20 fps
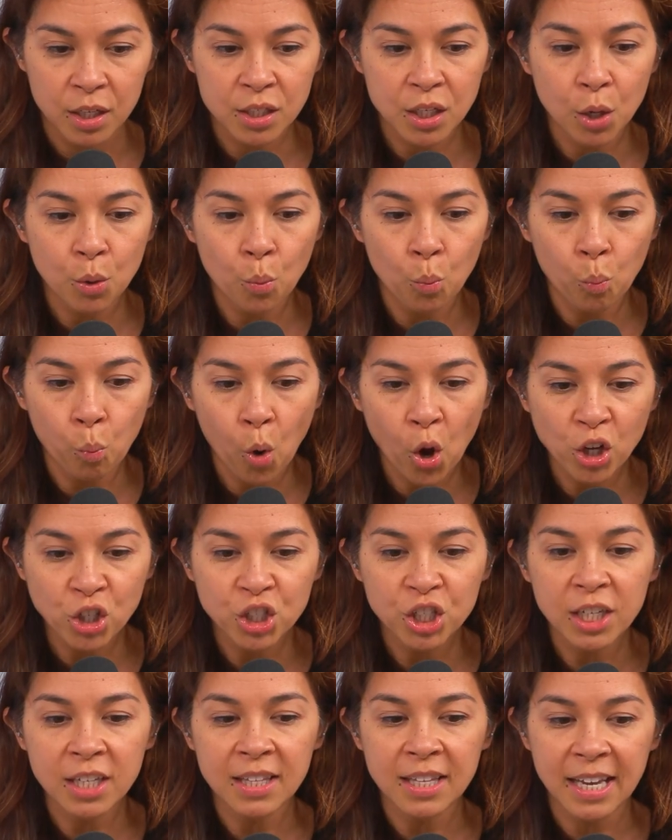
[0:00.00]
So
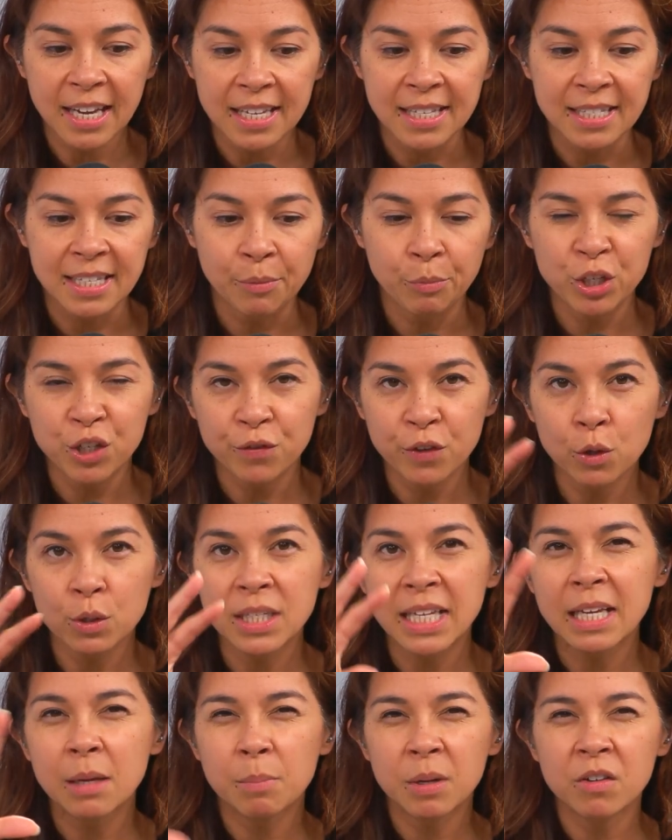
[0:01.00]
watching this, which
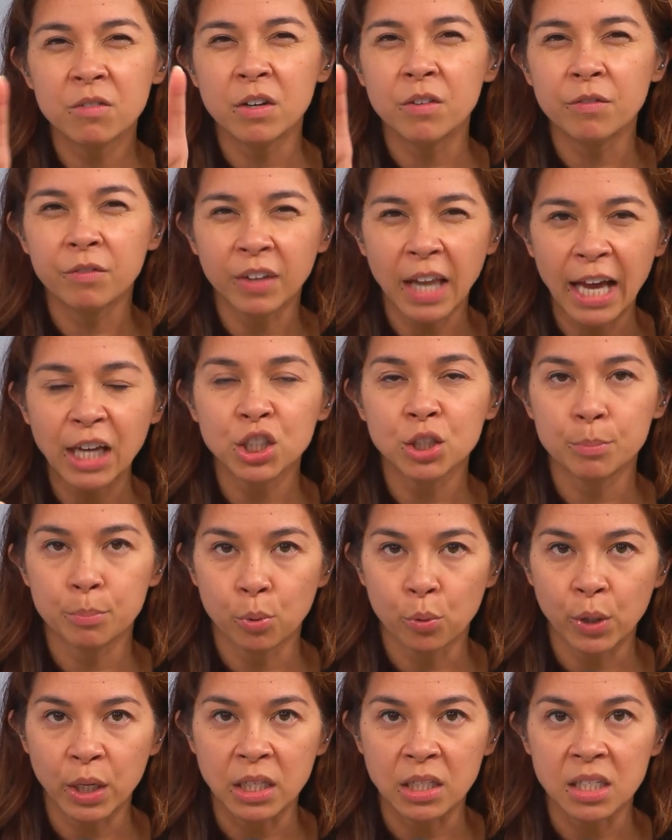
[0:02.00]
feels like a bit of an inflection
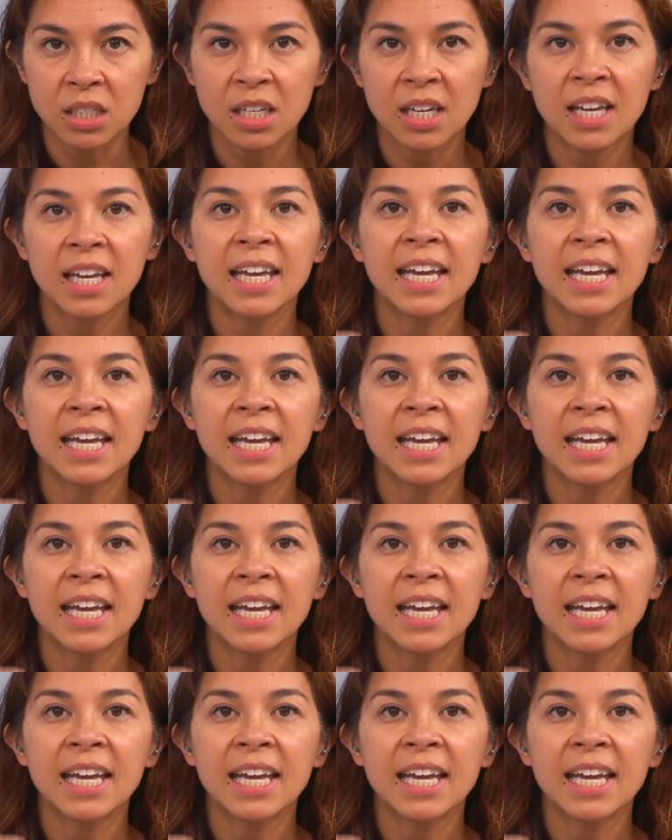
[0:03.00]
point,